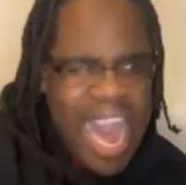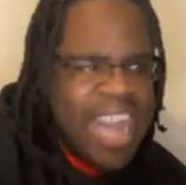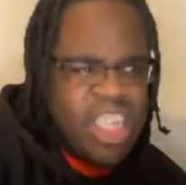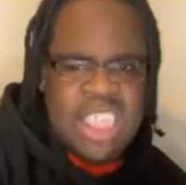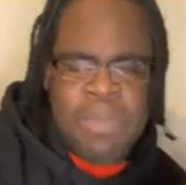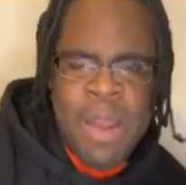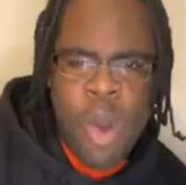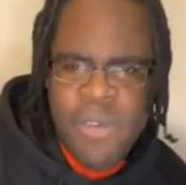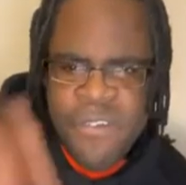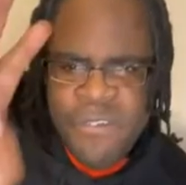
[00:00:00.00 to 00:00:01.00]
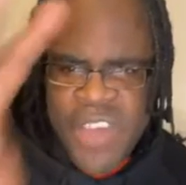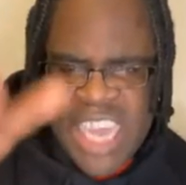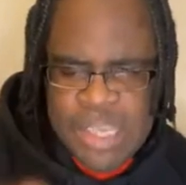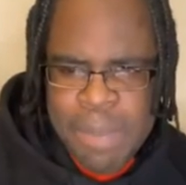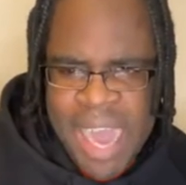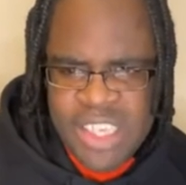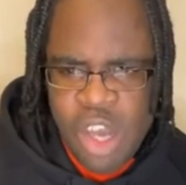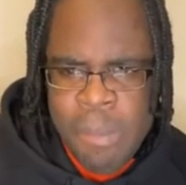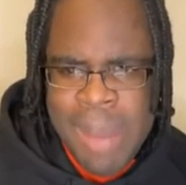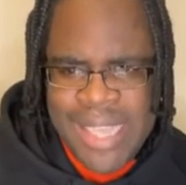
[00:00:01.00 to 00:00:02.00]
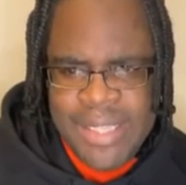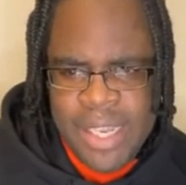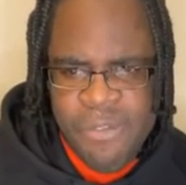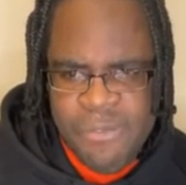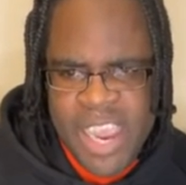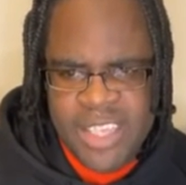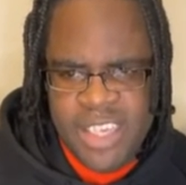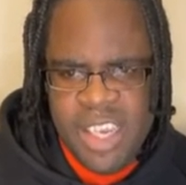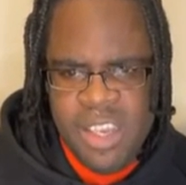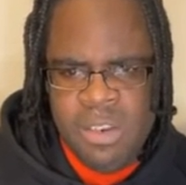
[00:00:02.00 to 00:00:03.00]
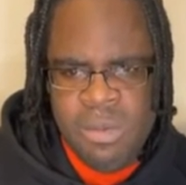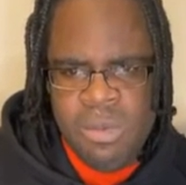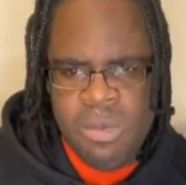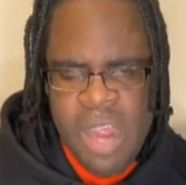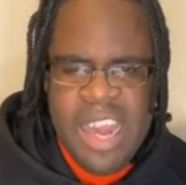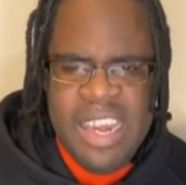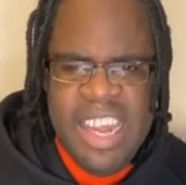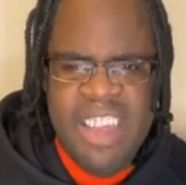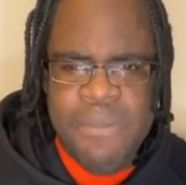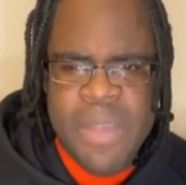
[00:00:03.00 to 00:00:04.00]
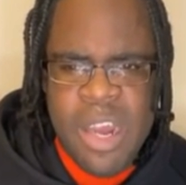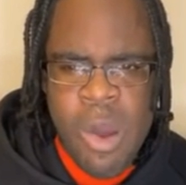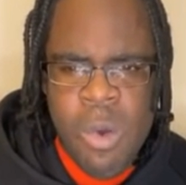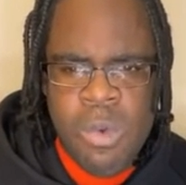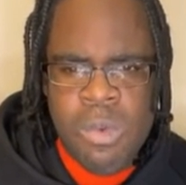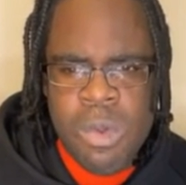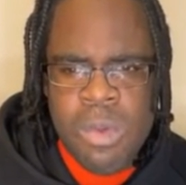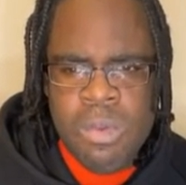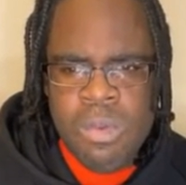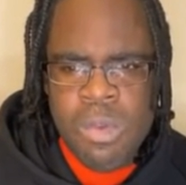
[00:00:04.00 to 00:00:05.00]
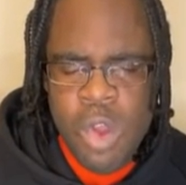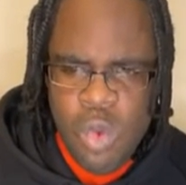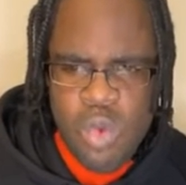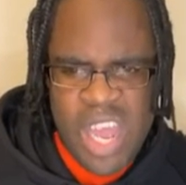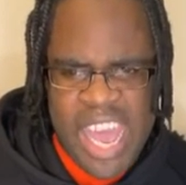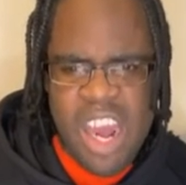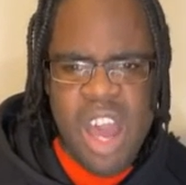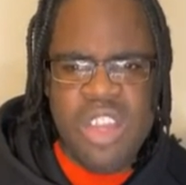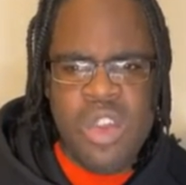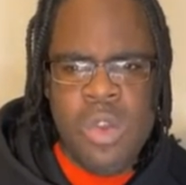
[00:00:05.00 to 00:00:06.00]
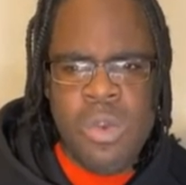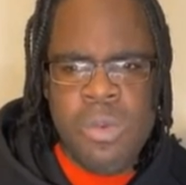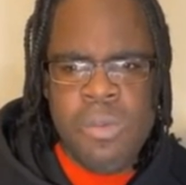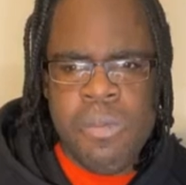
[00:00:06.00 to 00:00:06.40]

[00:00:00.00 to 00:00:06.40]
I just spent over 30 pounds on my dinner, 13. Leave me alone. Who the hell are you?